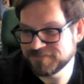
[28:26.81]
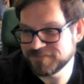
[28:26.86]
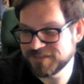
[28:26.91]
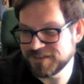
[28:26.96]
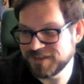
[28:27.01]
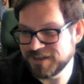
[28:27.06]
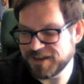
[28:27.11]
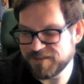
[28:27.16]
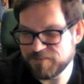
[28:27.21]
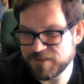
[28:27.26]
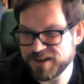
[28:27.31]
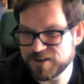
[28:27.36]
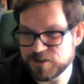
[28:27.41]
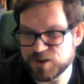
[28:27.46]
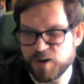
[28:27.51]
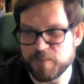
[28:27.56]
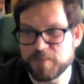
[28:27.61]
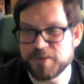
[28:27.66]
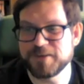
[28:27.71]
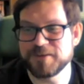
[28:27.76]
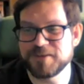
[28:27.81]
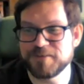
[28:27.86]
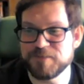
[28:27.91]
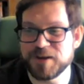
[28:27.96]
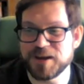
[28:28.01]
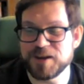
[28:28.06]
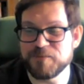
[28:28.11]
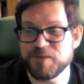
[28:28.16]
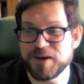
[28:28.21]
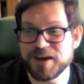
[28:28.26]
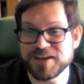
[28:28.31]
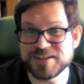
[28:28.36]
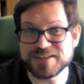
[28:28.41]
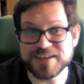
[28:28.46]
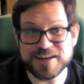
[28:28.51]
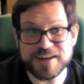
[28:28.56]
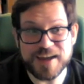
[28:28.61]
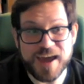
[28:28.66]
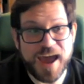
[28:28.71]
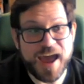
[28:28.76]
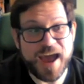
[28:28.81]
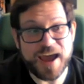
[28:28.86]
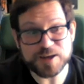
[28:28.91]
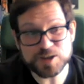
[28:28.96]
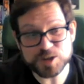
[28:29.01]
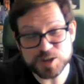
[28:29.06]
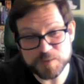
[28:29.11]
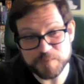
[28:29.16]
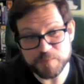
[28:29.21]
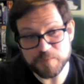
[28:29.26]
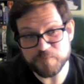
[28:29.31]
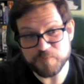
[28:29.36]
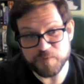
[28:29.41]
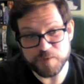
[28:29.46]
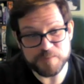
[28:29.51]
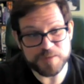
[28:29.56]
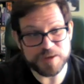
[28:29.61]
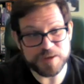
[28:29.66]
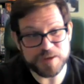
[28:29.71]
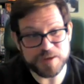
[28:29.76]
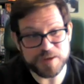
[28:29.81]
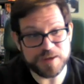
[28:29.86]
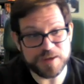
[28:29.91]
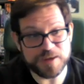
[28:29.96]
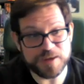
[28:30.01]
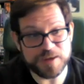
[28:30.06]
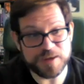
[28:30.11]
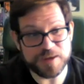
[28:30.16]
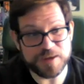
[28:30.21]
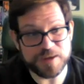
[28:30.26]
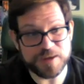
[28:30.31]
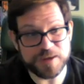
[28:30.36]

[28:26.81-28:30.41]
it can be interpreted in many ways. And actually for me,